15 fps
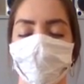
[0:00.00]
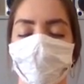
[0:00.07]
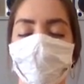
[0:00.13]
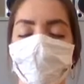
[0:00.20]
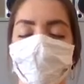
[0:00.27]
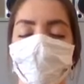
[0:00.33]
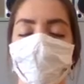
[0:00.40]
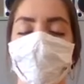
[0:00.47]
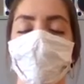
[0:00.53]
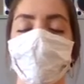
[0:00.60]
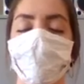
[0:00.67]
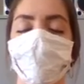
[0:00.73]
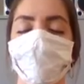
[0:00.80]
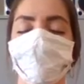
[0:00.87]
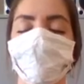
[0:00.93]
You're having a
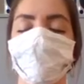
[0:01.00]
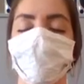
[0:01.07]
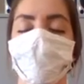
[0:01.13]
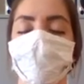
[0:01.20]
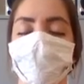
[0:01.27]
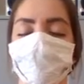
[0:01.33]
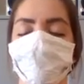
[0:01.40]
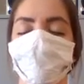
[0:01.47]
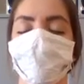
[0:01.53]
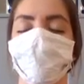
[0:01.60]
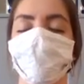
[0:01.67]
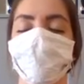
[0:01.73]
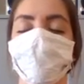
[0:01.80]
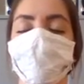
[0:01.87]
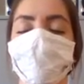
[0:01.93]
hard time
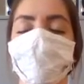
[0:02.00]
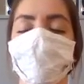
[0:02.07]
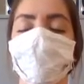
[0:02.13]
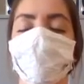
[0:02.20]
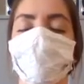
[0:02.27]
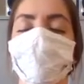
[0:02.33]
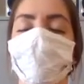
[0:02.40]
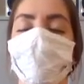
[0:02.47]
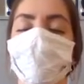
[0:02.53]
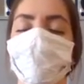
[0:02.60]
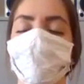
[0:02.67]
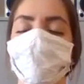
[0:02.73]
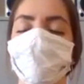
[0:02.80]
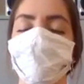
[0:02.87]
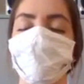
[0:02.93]
seeing the
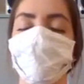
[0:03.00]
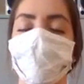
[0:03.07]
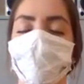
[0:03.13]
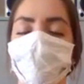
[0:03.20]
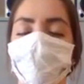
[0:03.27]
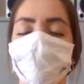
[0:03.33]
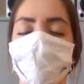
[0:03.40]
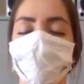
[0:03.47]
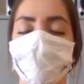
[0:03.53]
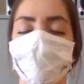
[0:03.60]
breath itself.